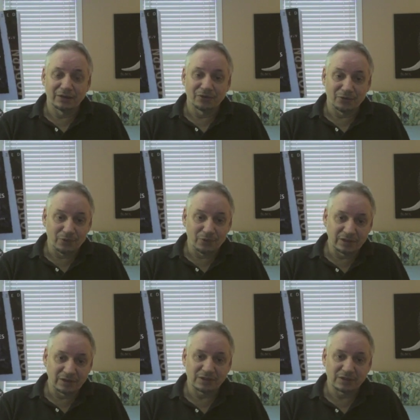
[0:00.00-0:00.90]
the real
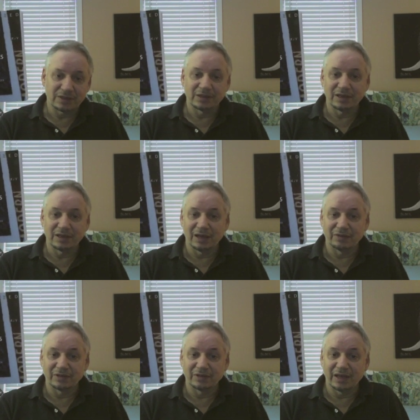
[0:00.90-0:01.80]

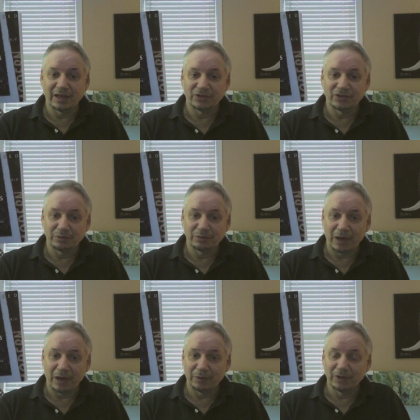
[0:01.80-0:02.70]
1611 King James
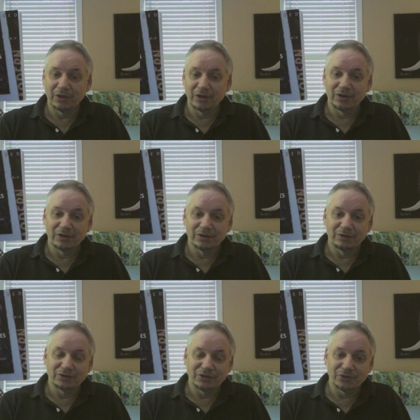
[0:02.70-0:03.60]
Bible
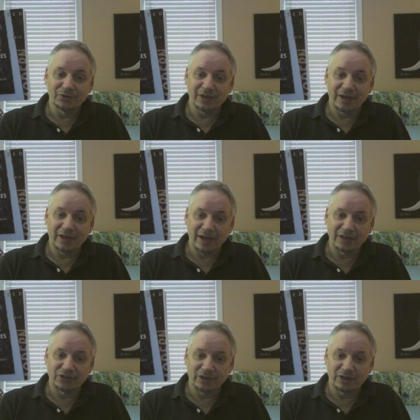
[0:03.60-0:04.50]
to the
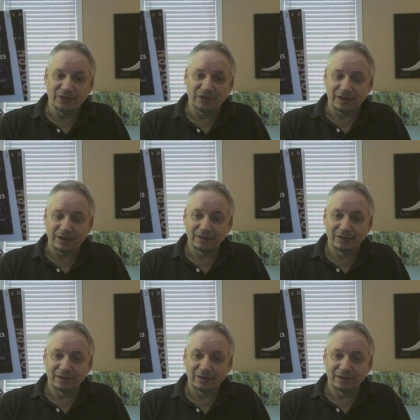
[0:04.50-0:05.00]
KJV.